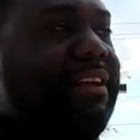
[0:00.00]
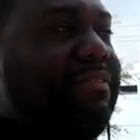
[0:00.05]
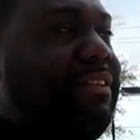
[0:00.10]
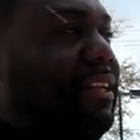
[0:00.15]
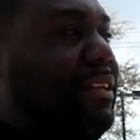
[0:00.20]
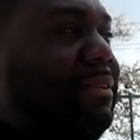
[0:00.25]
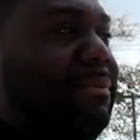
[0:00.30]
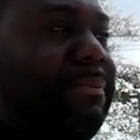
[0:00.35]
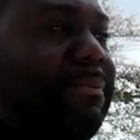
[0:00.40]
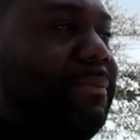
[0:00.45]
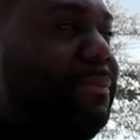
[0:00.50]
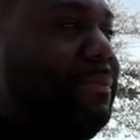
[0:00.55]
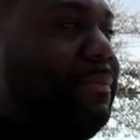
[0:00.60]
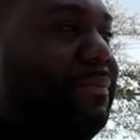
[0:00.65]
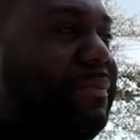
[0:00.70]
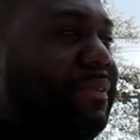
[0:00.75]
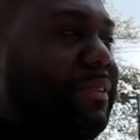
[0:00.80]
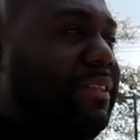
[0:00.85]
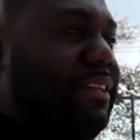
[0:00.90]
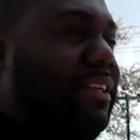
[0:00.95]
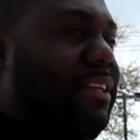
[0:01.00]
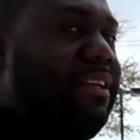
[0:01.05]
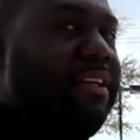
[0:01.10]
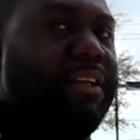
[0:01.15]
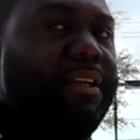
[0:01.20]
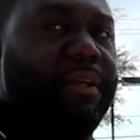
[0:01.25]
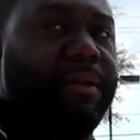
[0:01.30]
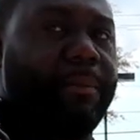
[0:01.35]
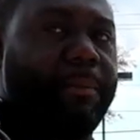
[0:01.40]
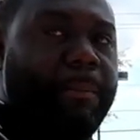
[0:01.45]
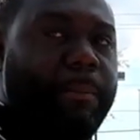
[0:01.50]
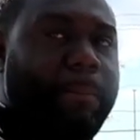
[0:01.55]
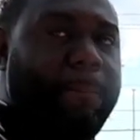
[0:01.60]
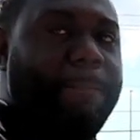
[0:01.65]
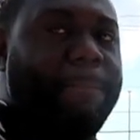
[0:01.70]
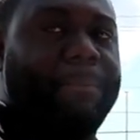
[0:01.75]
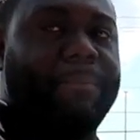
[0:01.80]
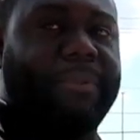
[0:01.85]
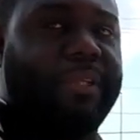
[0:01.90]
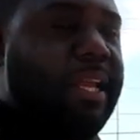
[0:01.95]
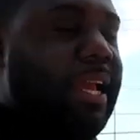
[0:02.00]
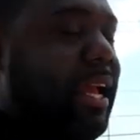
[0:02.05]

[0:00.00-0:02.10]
they do at the uh, at the car shows.